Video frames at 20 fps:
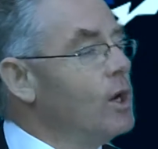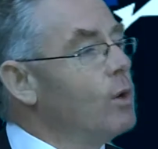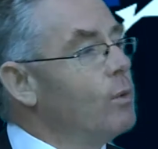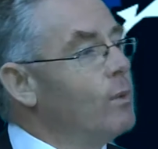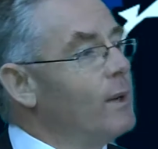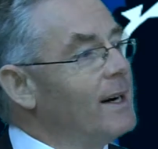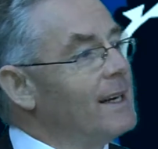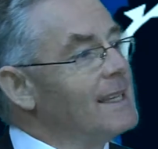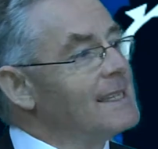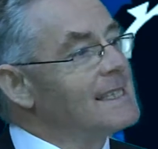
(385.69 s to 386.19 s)

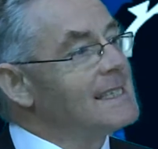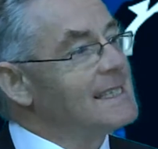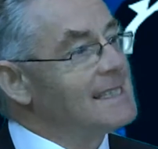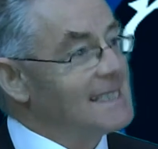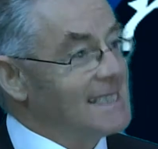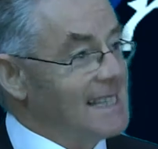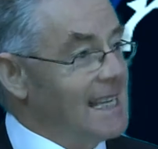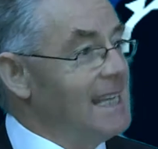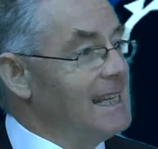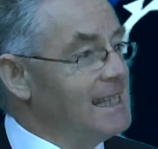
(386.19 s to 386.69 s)
whereas
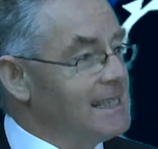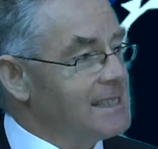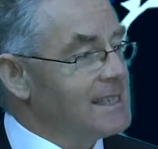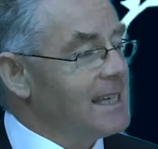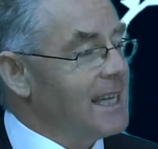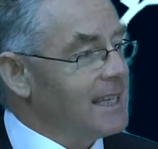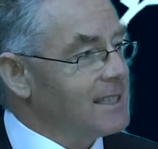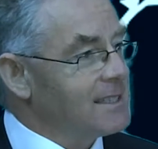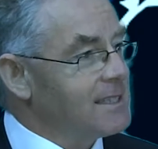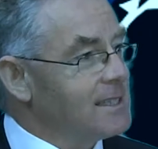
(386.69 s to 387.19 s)
sales
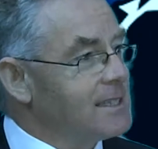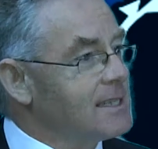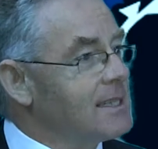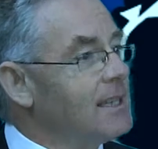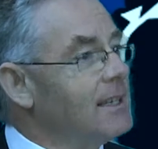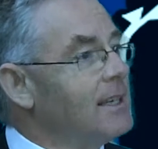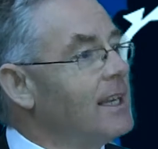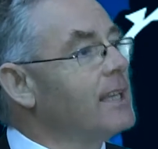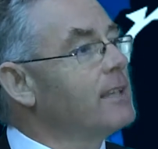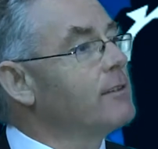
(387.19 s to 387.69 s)
taxes
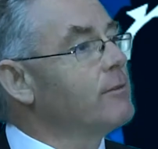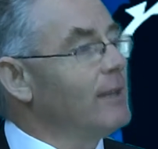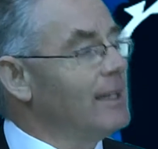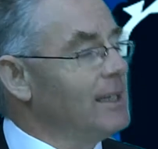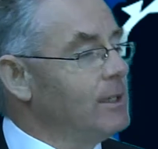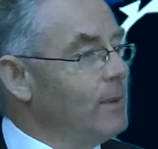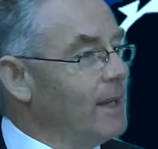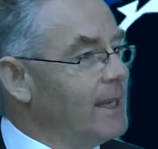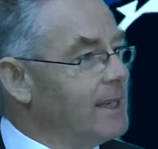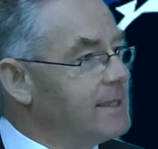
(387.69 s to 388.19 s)
like
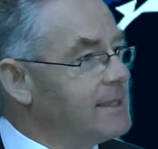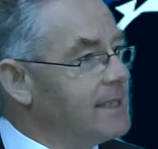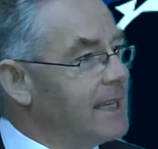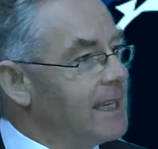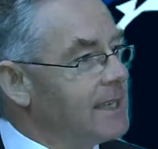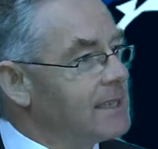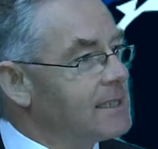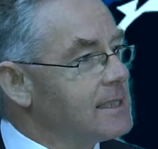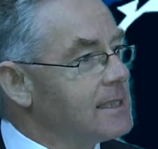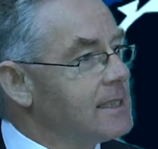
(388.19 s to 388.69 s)
value-added
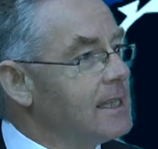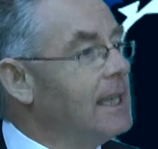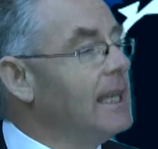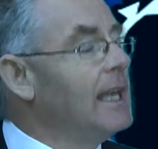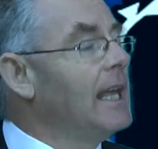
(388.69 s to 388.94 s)
tax